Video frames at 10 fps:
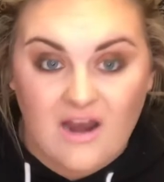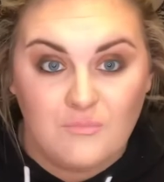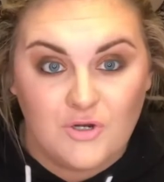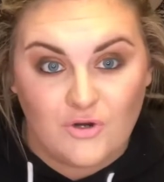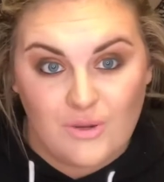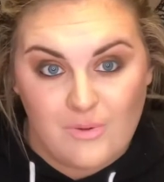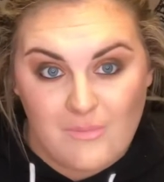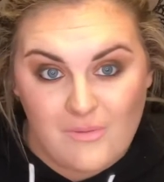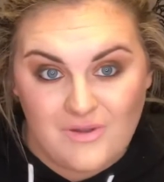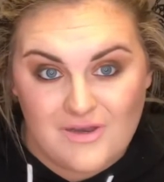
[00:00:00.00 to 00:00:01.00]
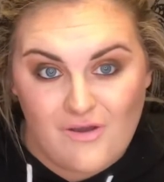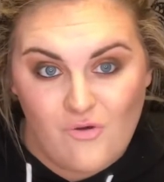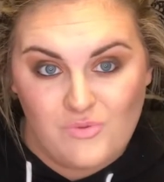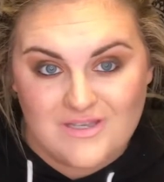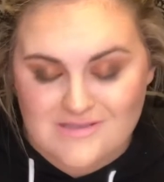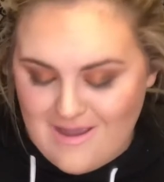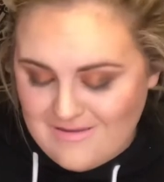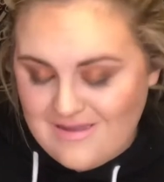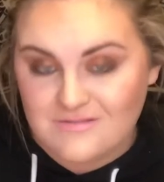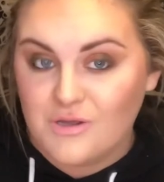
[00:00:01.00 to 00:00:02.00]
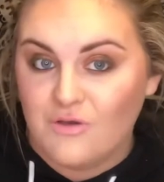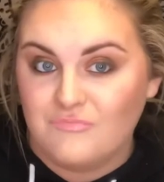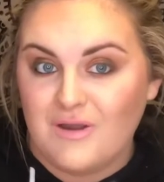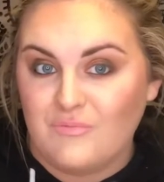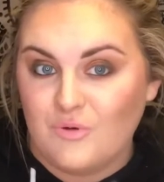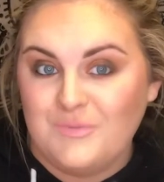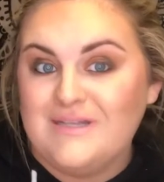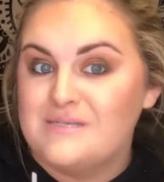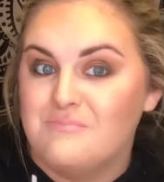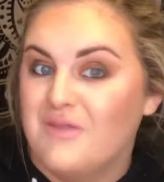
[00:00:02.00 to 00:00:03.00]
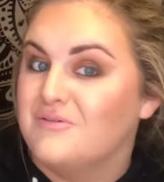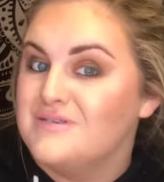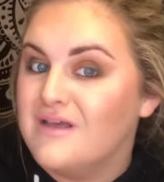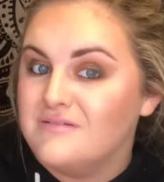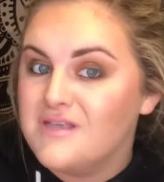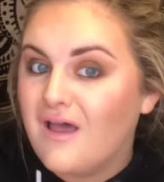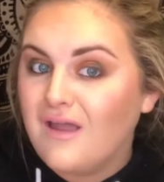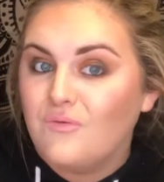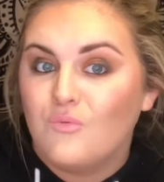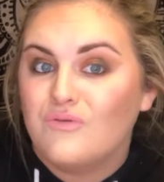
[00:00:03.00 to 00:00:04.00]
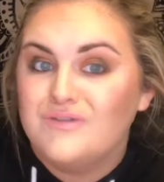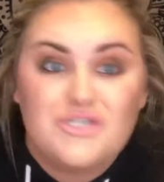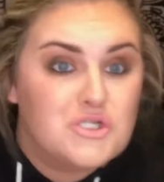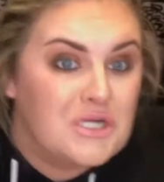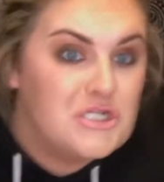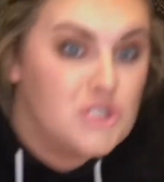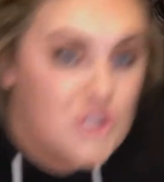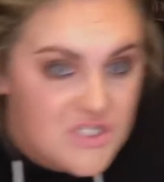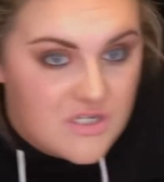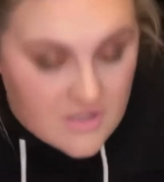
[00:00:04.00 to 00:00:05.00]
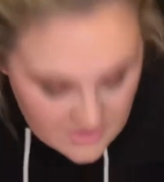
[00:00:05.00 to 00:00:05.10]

I'm going to creep out my window because I can't tell if my roommate's mother's outside or if it's strangers.